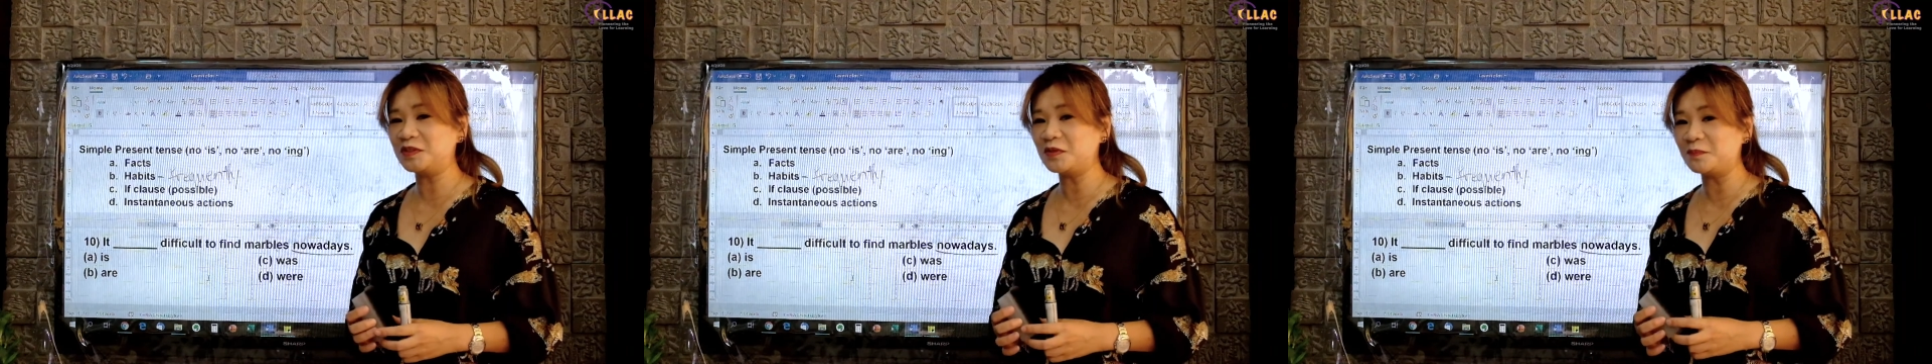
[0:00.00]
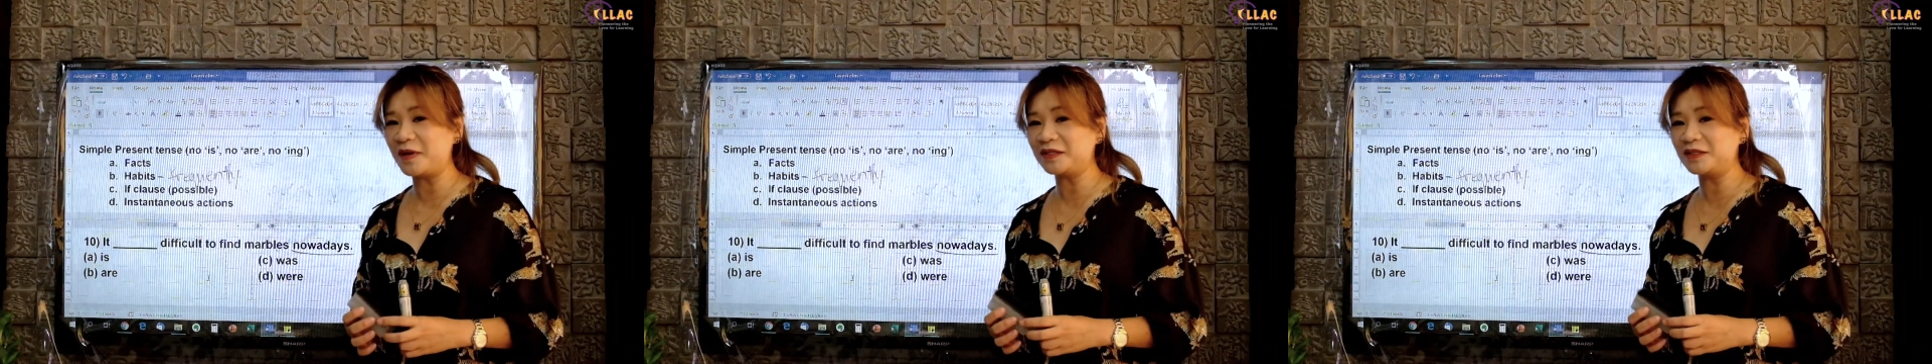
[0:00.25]
you
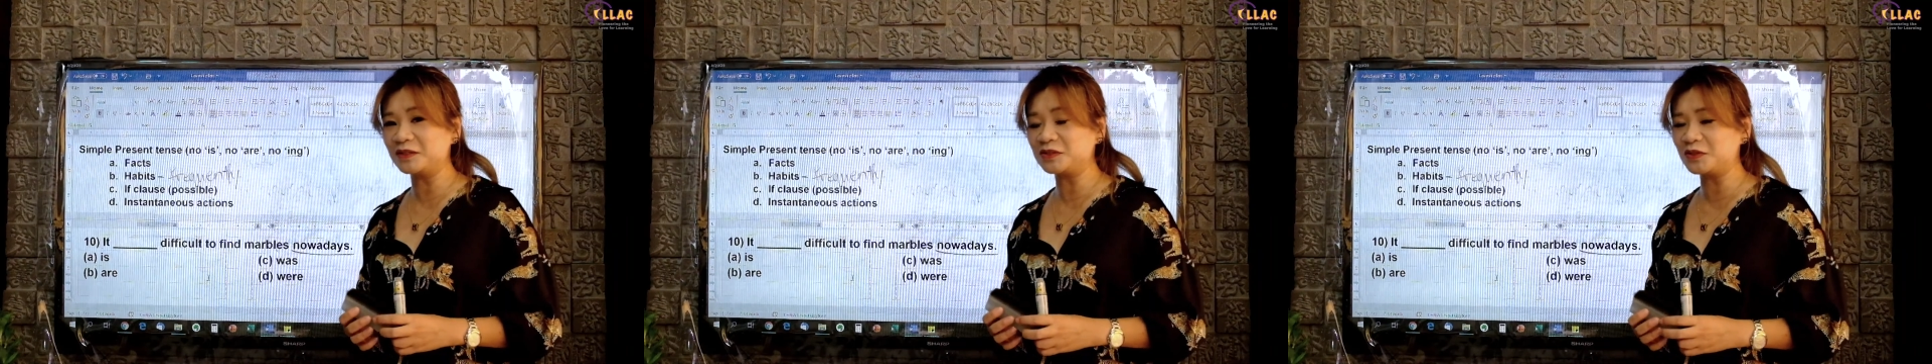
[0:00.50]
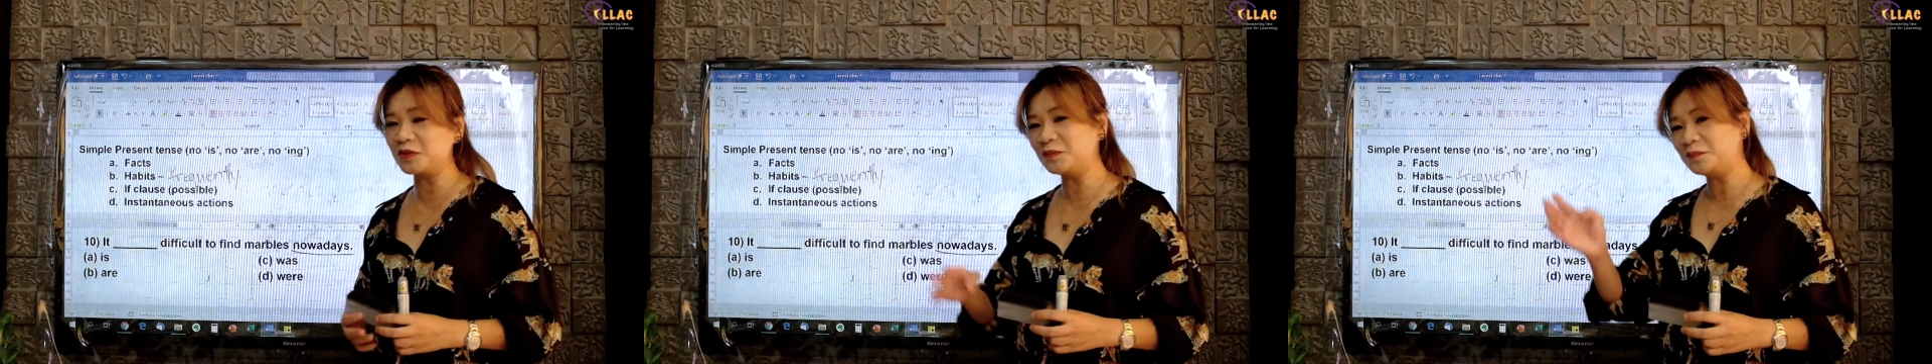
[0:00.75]
back here
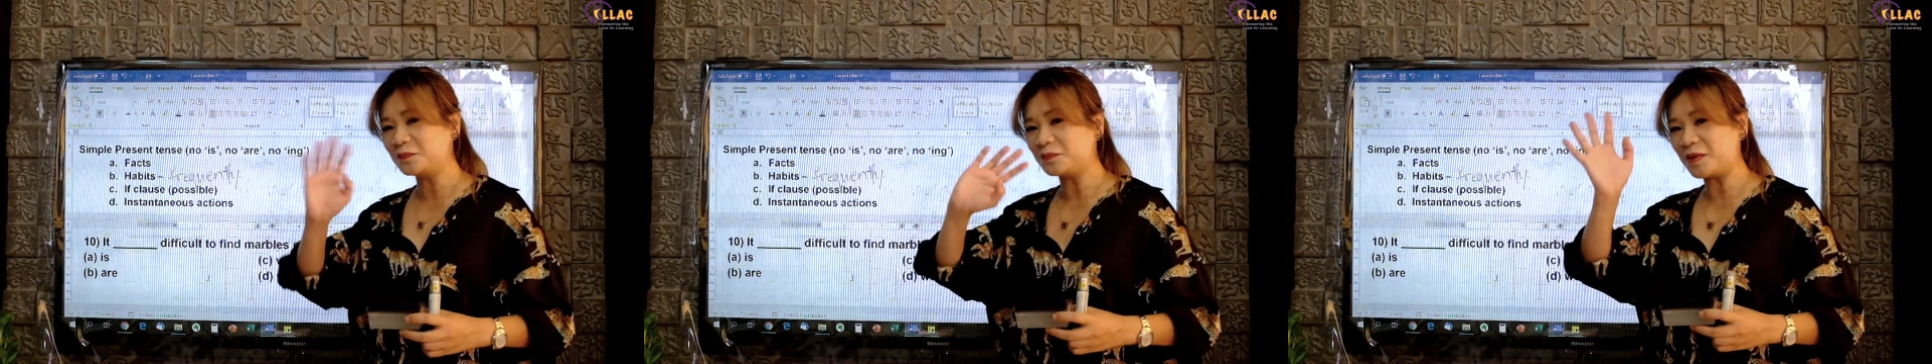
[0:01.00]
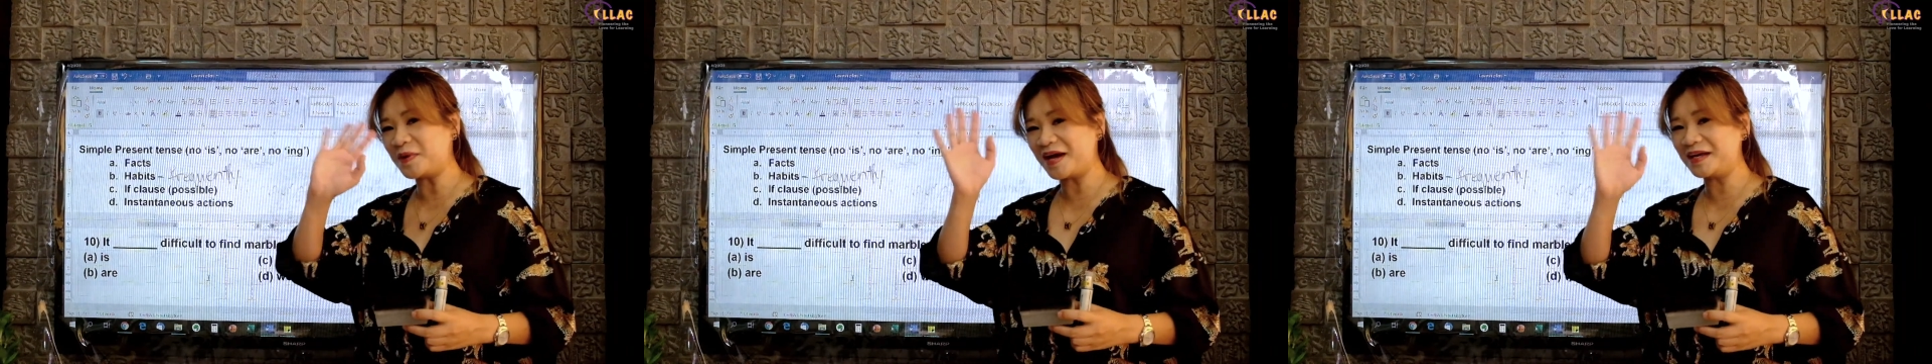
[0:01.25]
soon.
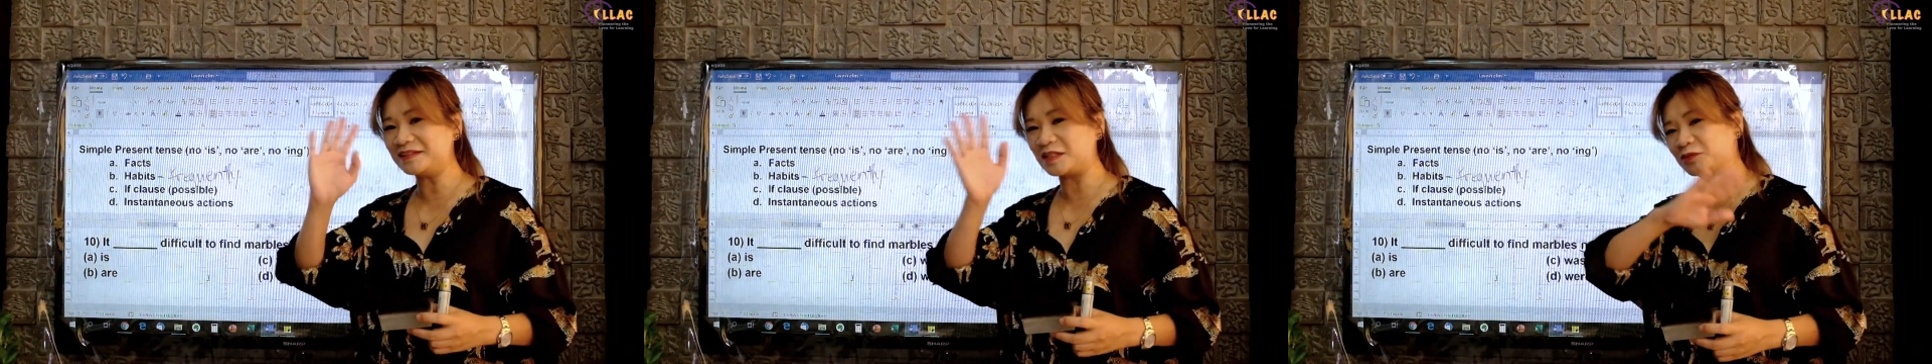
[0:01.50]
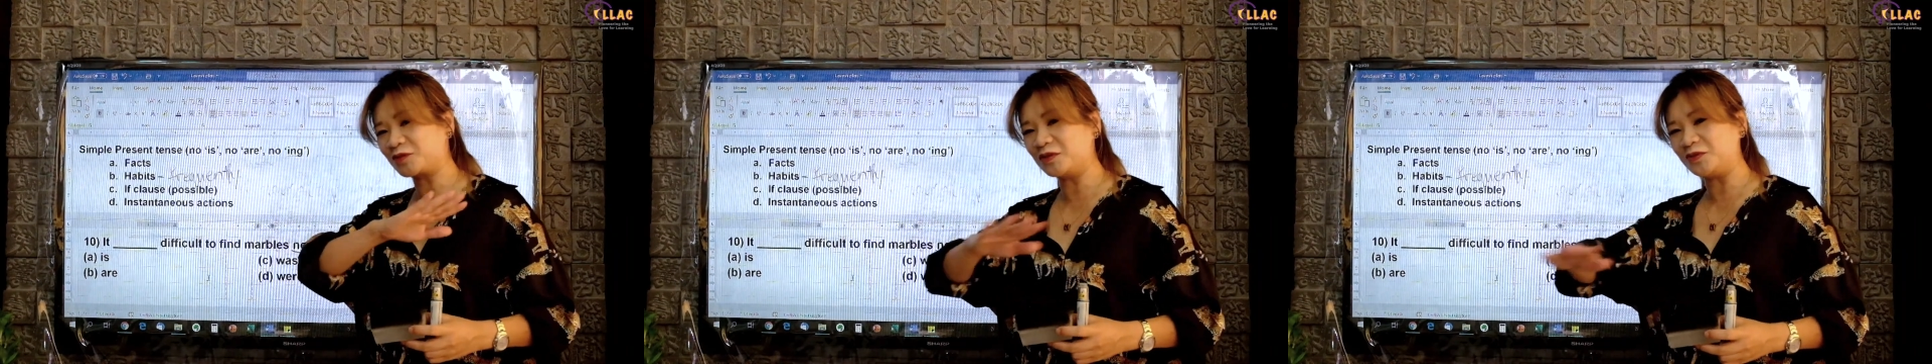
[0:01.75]
Bye-bye.
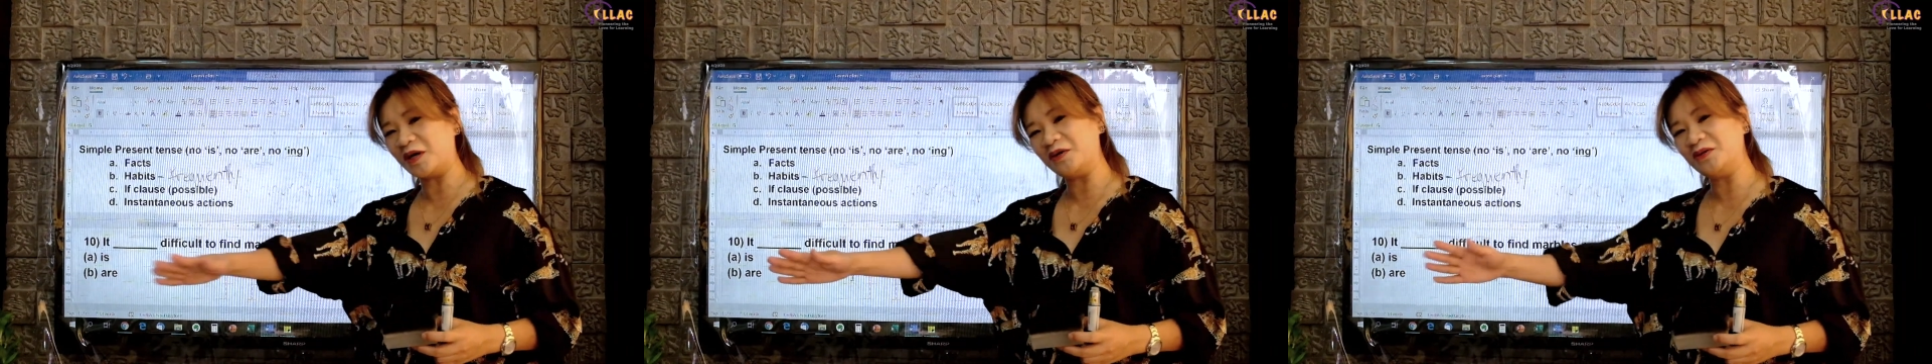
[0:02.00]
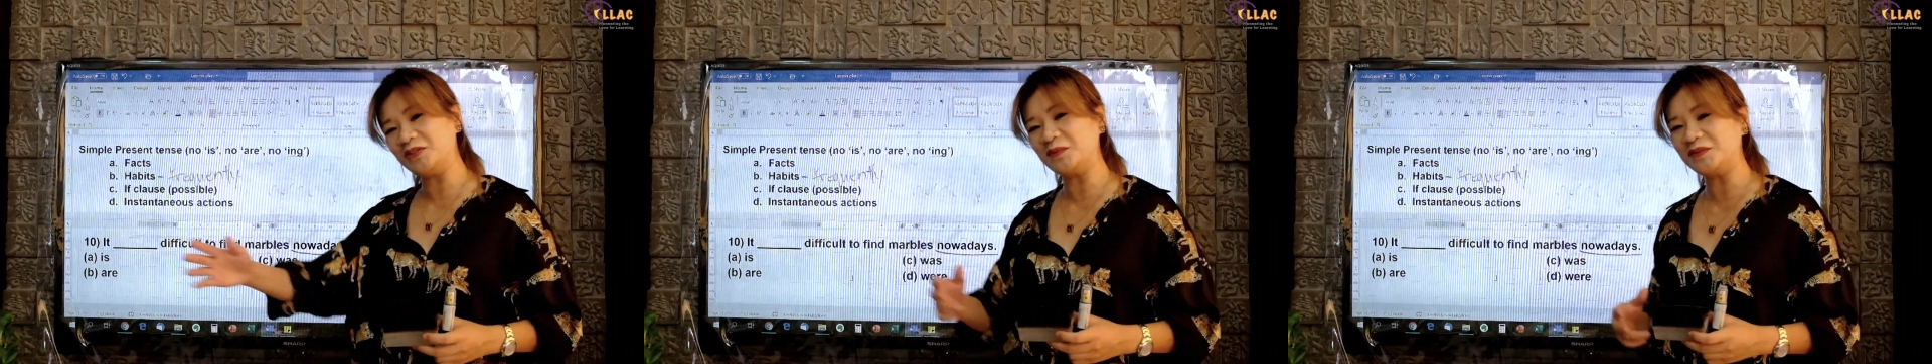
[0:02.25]
Subscribe to our
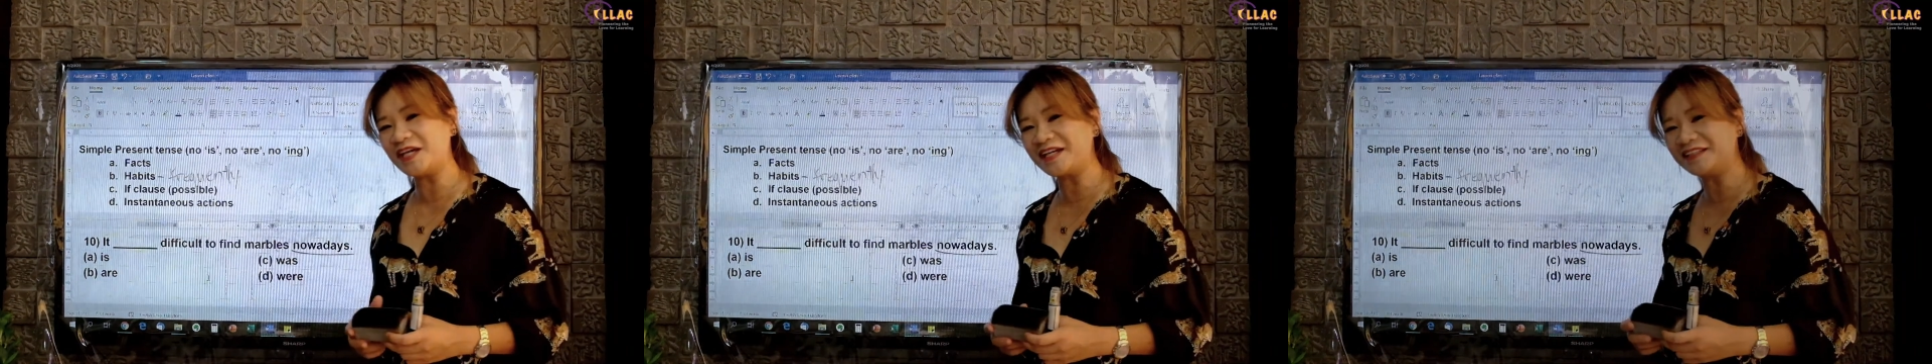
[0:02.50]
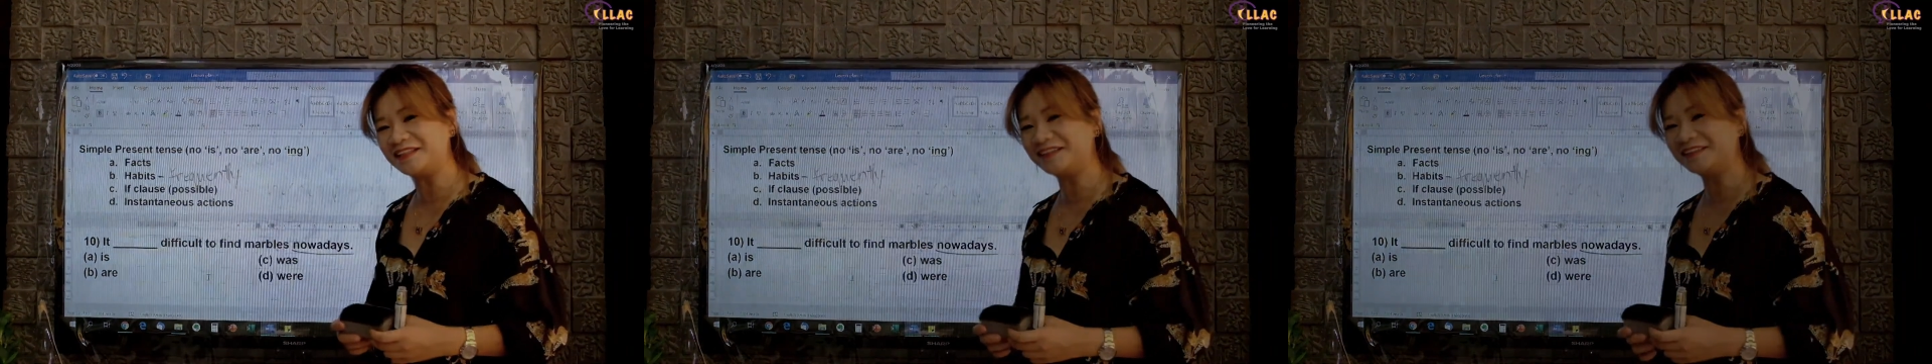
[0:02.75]
YouTube
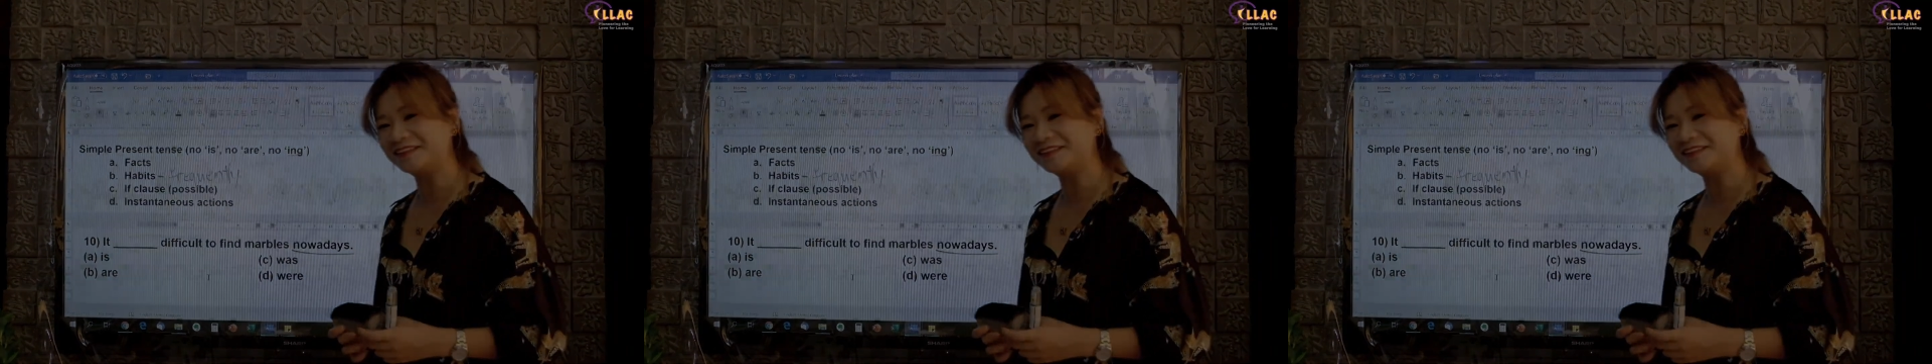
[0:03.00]
channel.